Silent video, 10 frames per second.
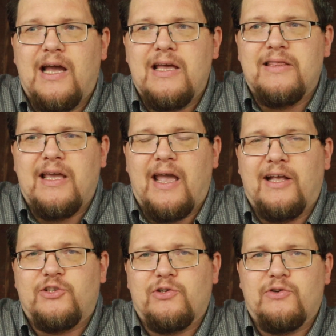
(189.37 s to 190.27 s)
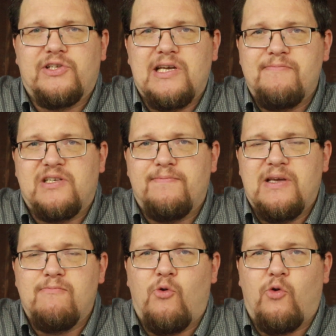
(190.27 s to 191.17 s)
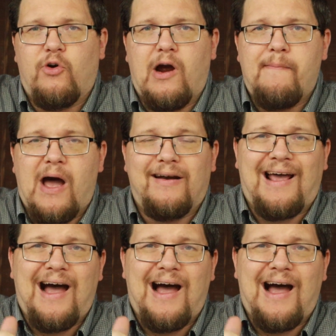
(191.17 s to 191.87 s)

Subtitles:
and the answer seems to be more about